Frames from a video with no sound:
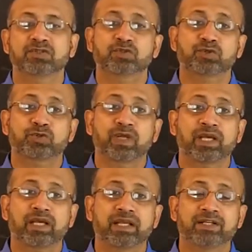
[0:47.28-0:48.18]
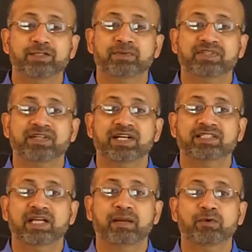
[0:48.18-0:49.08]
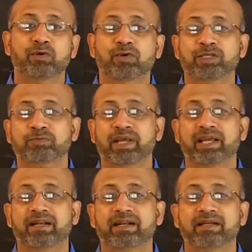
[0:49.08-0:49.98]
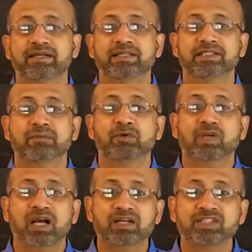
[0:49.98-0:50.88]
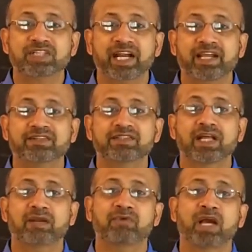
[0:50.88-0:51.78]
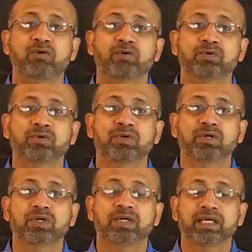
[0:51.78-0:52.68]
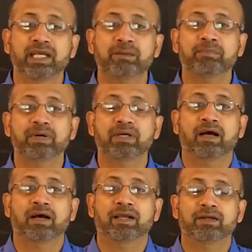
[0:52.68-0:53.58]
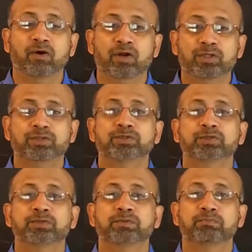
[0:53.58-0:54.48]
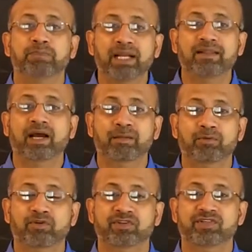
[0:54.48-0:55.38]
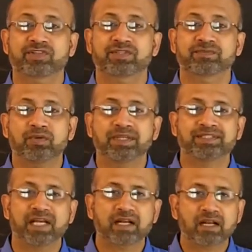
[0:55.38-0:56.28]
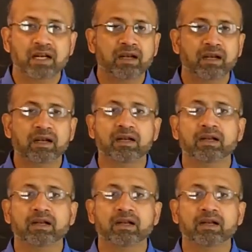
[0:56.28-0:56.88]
So today in this presentation, I am going to explain some of the constraints that we have to keep in order to build the hypothesis. The general